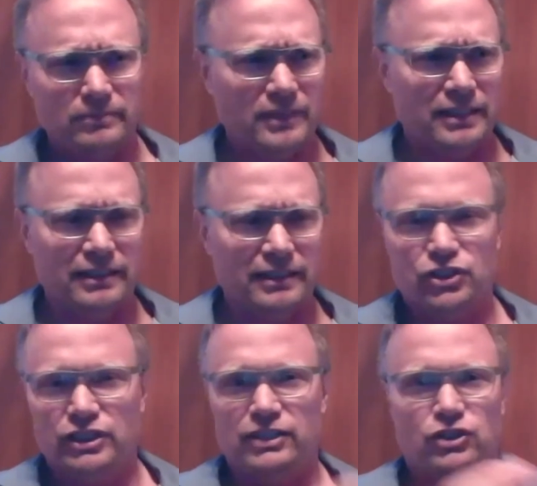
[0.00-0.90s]
and
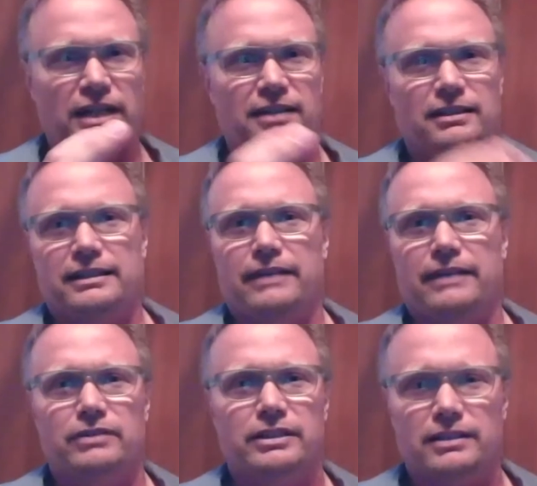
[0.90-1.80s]
she had tried like
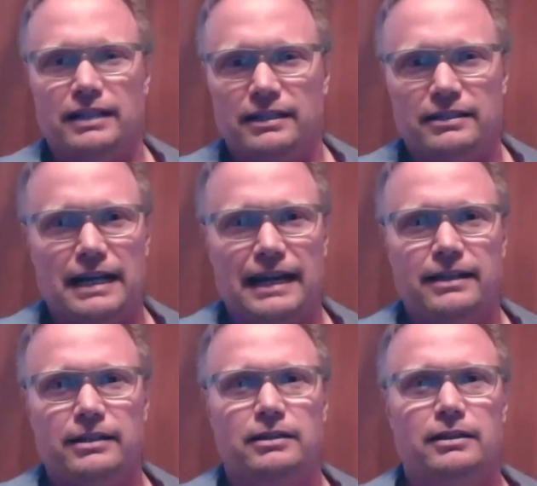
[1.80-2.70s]
every kind of
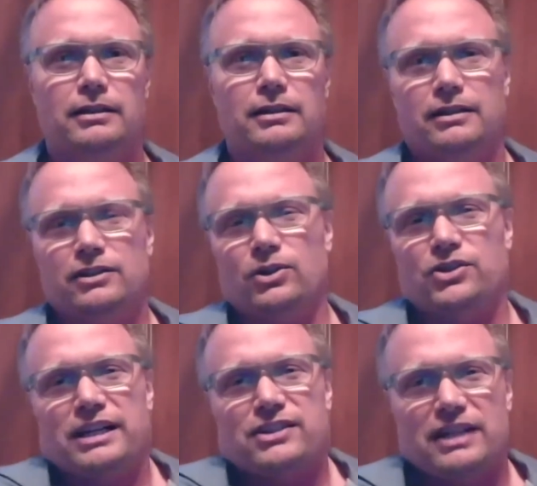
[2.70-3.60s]
diet. Of course,
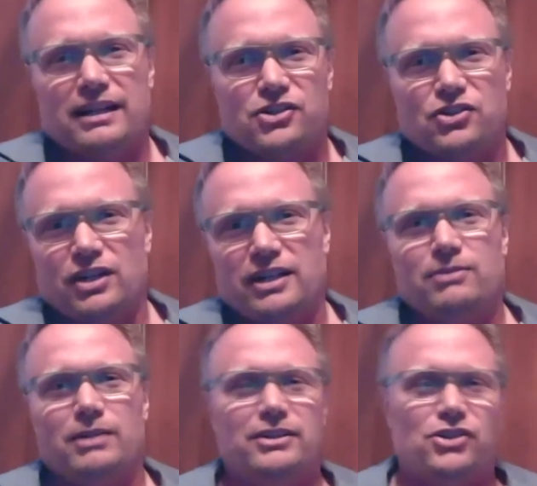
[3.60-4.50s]
that's not a study,
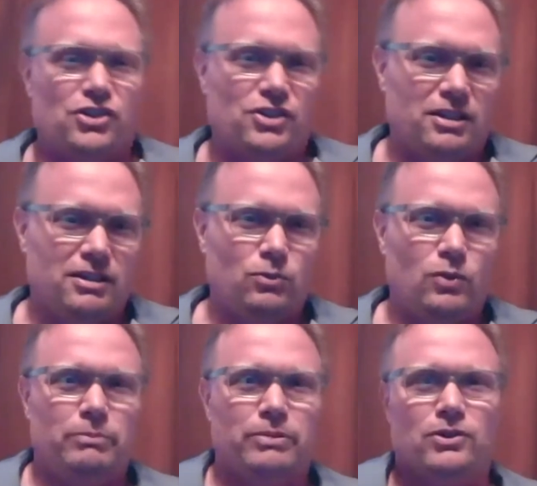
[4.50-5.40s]
right? It's just a
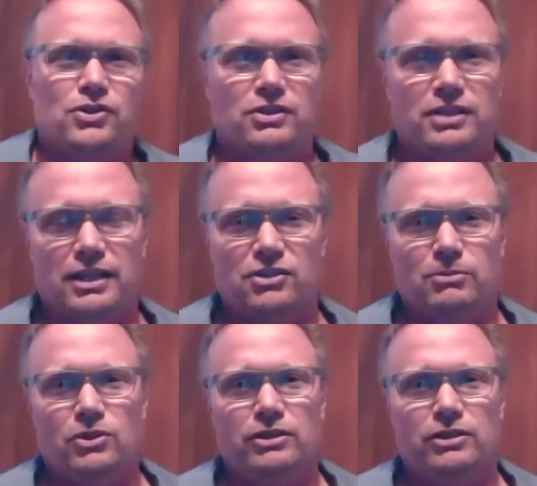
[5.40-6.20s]
one person testimony or